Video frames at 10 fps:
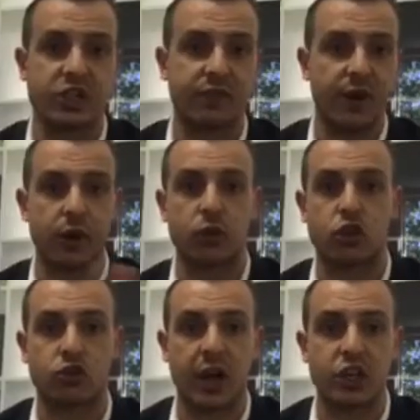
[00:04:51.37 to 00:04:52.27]
it's a very good
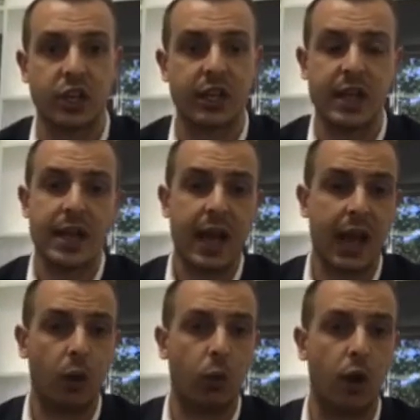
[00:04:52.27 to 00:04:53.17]
strategy, and
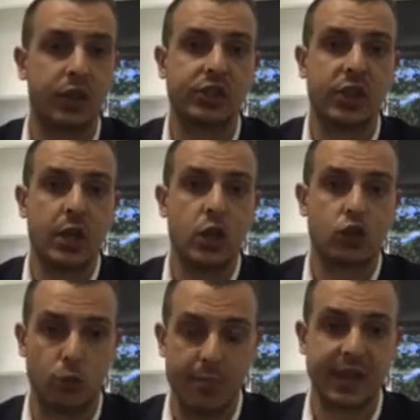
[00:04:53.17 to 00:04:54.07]
it works
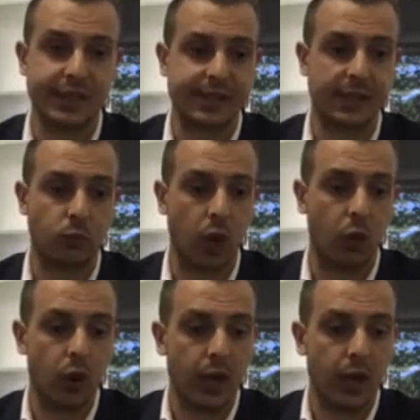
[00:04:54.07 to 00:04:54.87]
tremendously well.